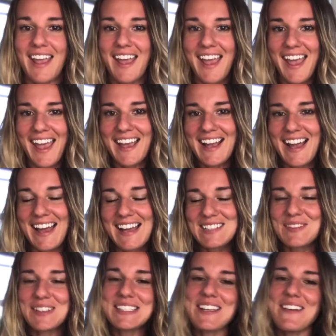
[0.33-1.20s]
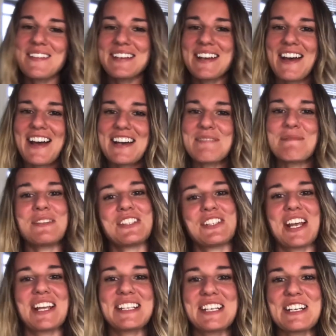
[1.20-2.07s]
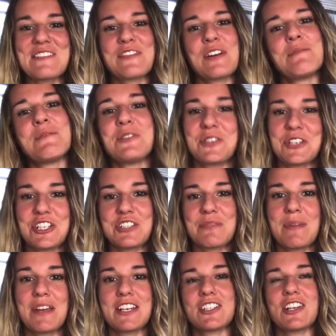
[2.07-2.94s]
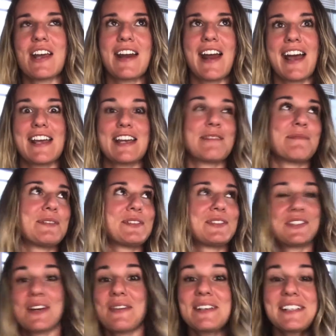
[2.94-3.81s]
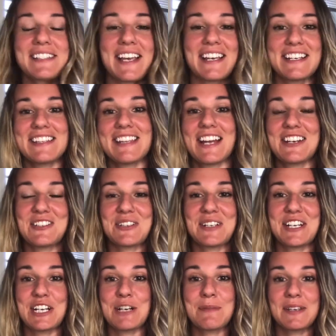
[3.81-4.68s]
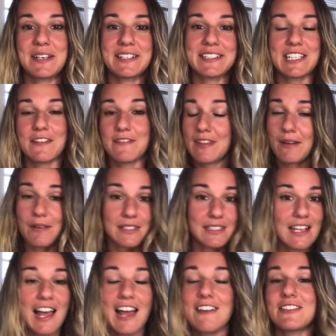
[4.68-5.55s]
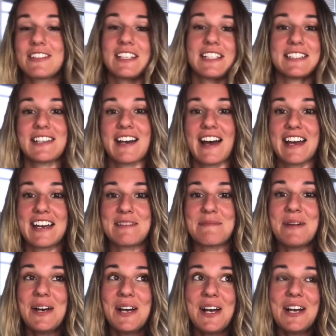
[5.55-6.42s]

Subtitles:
Hey guys, what's going on? Michelle here from Nutrish Mish, and I am so excited that you're here because if there was ever a time